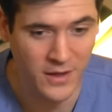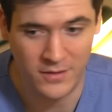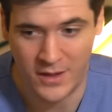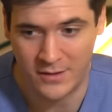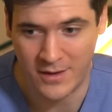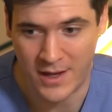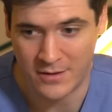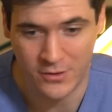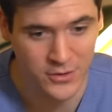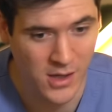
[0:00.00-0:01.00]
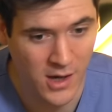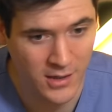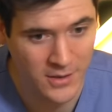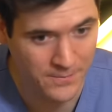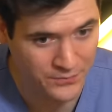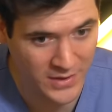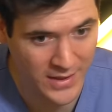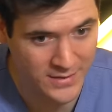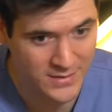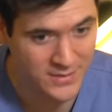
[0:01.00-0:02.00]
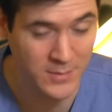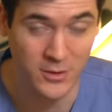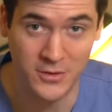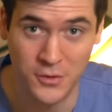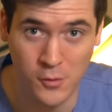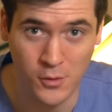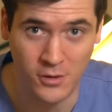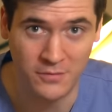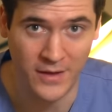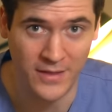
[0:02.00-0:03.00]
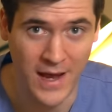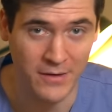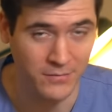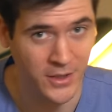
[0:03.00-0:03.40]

They think that their dog is similar to a wolf and that,